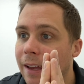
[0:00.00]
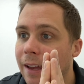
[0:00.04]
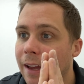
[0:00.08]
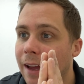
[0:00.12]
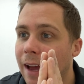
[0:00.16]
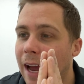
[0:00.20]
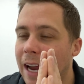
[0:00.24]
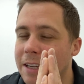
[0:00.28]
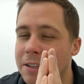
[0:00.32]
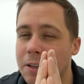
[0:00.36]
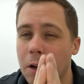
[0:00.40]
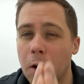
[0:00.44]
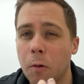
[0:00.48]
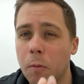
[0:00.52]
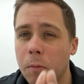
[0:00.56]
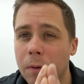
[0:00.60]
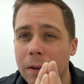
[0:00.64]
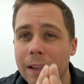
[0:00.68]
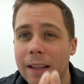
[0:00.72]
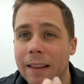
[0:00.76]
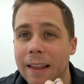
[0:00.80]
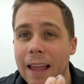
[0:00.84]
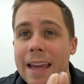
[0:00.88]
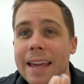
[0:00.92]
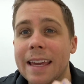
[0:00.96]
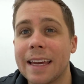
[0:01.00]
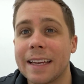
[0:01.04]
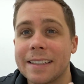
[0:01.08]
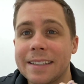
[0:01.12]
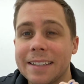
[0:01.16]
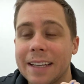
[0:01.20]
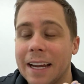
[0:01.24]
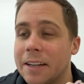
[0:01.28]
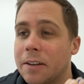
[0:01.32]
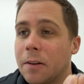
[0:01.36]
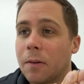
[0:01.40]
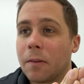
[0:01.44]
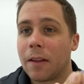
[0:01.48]
I don't really like it.
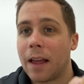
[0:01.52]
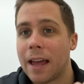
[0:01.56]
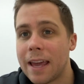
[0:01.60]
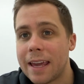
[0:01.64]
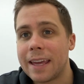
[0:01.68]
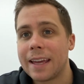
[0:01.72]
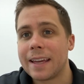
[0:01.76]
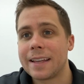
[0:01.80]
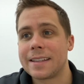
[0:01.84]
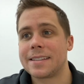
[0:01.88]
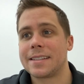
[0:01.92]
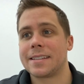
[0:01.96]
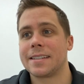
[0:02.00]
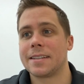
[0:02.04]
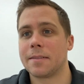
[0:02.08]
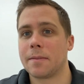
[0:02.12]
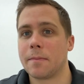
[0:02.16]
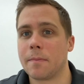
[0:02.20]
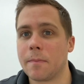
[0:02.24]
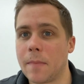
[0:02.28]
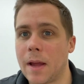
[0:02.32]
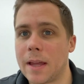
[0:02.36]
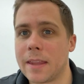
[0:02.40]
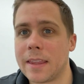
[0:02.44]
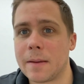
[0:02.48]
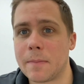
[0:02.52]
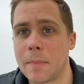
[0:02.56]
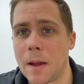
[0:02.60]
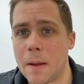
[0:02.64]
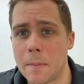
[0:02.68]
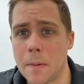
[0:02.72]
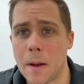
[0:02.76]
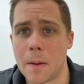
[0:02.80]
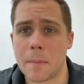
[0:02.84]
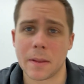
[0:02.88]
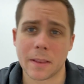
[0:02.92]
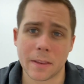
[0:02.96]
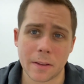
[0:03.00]
I don't like it. I think
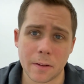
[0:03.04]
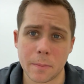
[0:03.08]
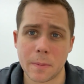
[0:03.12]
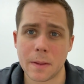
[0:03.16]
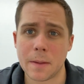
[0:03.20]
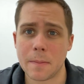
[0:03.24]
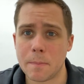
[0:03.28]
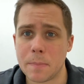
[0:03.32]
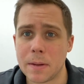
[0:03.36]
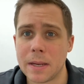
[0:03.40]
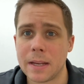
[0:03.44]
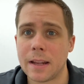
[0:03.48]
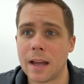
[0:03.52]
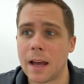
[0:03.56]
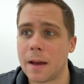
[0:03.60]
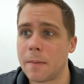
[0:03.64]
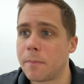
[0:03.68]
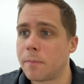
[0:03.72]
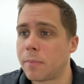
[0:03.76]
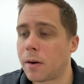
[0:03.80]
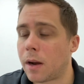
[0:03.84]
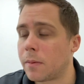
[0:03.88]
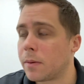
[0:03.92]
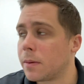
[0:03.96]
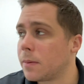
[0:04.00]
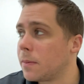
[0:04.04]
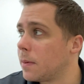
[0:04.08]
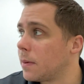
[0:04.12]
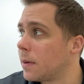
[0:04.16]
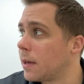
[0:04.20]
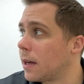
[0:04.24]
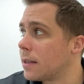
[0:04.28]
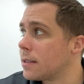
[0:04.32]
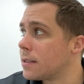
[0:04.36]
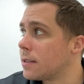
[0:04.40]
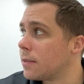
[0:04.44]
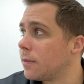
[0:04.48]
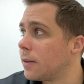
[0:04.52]
I'm a little bit beat up probably
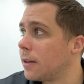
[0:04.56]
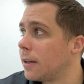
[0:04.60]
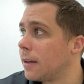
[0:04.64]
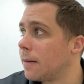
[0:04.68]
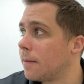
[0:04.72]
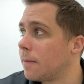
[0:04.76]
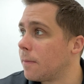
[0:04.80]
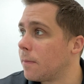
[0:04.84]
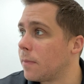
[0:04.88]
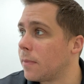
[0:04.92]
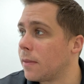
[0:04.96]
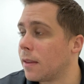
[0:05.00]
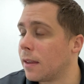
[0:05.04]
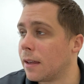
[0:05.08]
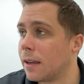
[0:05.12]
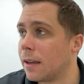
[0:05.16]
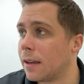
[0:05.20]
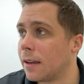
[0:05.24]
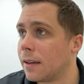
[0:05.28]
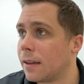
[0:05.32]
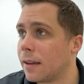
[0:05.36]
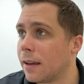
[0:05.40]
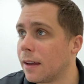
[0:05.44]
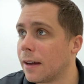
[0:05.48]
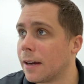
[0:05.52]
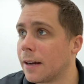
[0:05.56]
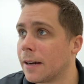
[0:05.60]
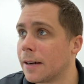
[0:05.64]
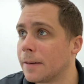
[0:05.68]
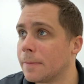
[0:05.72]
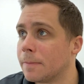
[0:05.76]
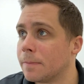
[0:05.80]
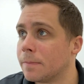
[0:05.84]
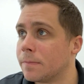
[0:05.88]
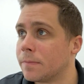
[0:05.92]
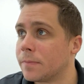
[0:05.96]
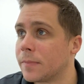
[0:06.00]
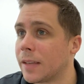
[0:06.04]
because of it.
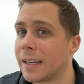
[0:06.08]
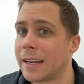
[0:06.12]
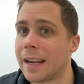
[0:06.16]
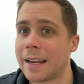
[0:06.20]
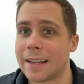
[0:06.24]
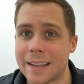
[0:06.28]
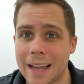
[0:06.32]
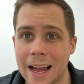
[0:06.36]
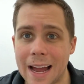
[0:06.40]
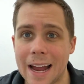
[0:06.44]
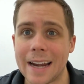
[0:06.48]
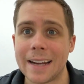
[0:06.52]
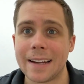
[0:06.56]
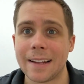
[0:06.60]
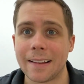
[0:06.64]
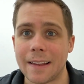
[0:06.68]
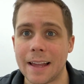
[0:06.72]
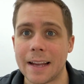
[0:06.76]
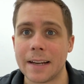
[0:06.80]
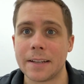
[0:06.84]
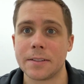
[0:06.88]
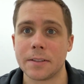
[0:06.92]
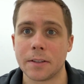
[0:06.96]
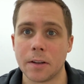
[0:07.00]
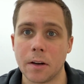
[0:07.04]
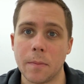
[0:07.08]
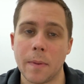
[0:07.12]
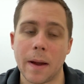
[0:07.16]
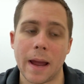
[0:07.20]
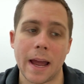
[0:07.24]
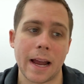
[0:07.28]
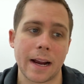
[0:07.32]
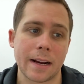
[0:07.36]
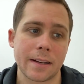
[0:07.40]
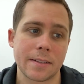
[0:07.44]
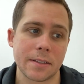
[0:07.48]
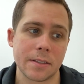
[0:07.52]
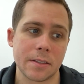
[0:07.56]
And I'd kind of like to go
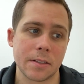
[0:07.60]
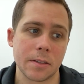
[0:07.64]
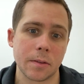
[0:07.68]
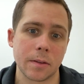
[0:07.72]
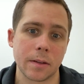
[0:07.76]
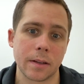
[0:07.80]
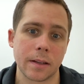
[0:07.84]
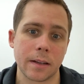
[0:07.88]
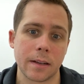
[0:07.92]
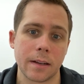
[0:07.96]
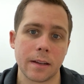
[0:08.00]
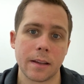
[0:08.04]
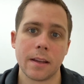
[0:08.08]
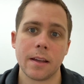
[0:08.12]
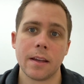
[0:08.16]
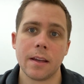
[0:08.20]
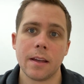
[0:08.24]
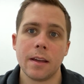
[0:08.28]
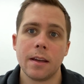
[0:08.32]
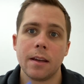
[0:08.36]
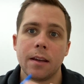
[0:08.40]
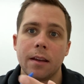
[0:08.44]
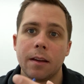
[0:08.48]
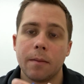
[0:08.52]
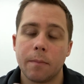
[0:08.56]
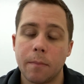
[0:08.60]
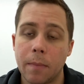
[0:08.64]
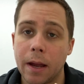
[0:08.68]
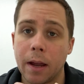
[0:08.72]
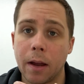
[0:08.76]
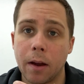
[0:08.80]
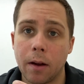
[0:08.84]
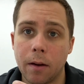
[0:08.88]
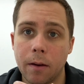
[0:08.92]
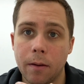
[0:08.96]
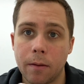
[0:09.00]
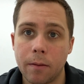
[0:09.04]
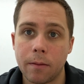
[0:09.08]
back to doing
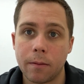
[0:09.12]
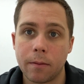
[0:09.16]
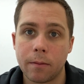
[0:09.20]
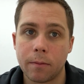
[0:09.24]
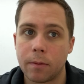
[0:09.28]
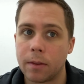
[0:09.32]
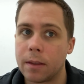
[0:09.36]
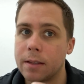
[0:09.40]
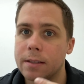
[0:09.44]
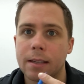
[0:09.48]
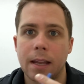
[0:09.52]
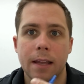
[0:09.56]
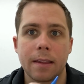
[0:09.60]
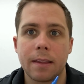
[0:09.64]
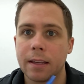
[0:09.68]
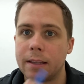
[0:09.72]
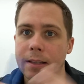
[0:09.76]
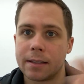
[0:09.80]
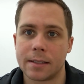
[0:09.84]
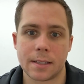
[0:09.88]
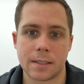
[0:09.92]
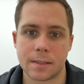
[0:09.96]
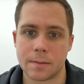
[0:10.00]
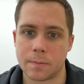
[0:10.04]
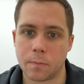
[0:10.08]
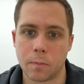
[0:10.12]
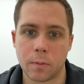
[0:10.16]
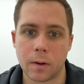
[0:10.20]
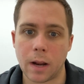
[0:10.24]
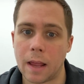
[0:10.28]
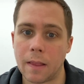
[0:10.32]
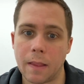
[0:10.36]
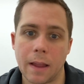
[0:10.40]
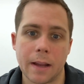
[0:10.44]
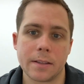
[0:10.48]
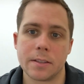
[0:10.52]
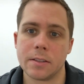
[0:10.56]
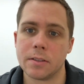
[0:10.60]
I think this is what
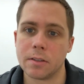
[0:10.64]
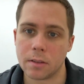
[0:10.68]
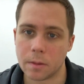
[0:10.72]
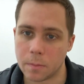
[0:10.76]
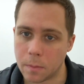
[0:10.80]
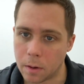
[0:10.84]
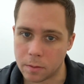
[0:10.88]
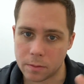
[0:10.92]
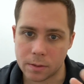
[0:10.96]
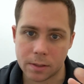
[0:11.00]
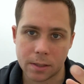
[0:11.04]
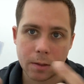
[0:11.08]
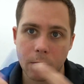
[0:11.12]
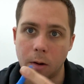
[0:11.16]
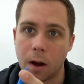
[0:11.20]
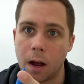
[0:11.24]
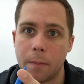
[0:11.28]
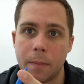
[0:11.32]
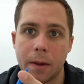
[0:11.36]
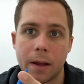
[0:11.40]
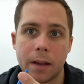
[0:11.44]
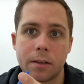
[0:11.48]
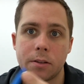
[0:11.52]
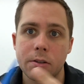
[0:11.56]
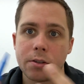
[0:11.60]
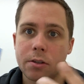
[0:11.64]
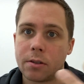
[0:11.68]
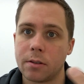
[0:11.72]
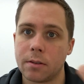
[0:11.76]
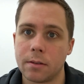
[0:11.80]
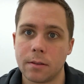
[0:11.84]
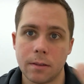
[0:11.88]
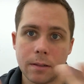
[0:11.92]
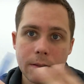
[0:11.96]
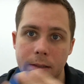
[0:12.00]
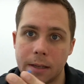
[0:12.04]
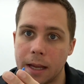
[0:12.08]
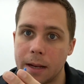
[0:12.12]
I like to do the most: squat bench,
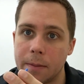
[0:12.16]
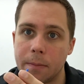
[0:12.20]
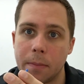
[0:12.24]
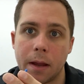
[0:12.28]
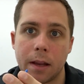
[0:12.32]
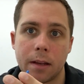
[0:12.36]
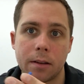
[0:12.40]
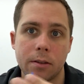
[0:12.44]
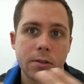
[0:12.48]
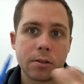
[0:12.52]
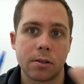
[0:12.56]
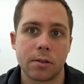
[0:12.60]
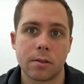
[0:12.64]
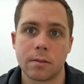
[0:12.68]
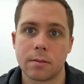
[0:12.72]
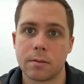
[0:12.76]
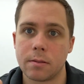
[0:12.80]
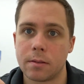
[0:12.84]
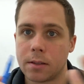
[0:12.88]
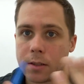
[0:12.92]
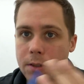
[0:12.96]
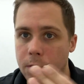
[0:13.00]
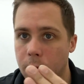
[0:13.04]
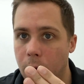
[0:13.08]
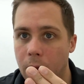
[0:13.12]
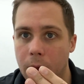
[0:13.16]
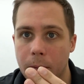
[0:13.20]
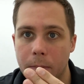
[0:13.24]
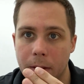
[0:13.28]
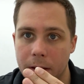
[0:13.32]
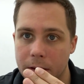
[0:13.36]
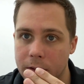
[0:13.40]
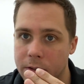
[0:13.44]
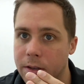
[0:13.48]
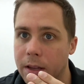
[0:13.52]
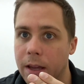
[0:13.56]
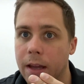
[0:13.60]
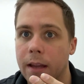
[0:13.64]
dead bench, squat
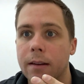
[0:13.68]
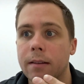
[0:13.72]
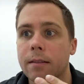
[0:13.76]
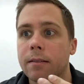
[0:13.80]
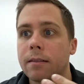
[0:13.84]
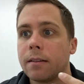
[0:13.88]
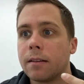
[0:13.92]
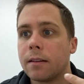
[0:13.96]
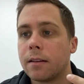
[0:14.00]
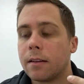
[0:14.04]
bench, dead.